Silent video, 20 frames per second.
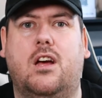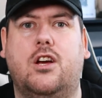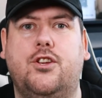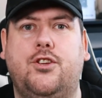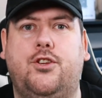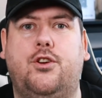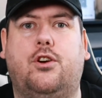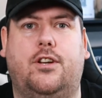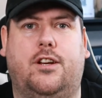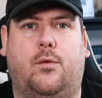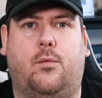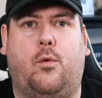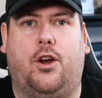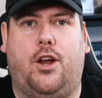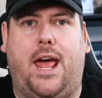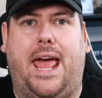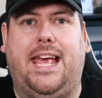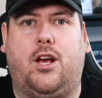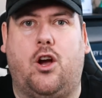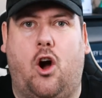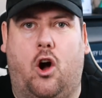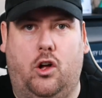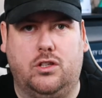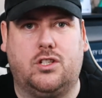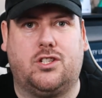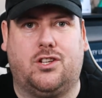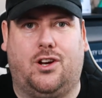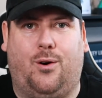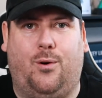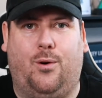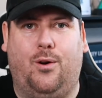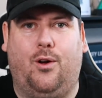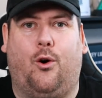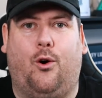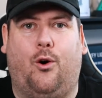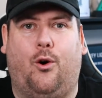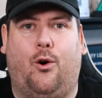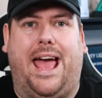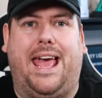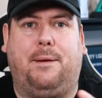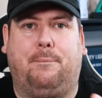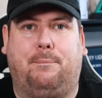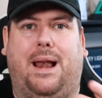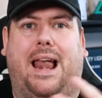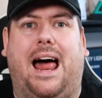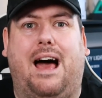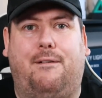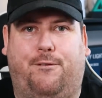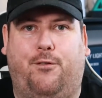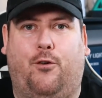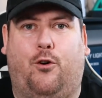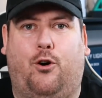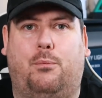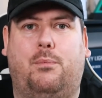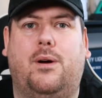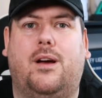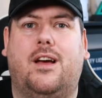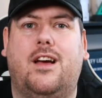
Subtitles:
You're going to want a console or a platform